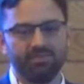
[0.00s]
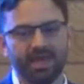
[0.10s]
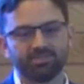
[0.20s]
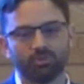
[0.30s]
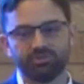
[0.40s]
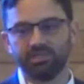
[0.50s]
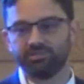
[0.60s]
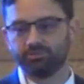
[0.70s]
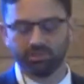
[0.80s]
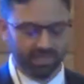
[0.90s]
And that's what
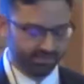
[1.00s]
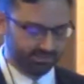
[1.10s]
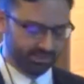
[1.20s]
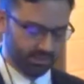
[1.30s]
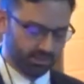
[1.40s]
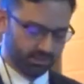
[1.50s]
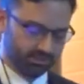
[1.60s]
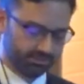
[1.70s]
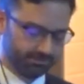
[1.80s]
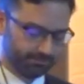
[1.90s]
the Israelites did.
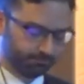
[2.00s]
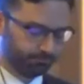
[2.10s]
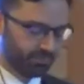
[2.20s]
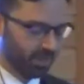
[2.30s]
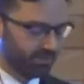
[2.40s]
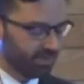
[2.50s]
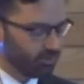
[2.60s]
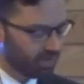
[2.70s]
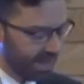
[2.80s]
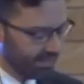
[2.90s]
They
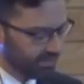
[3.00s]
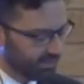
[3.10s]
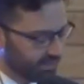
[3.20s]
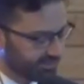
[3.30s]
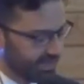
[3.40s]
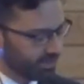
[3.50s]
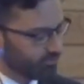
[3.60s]
united as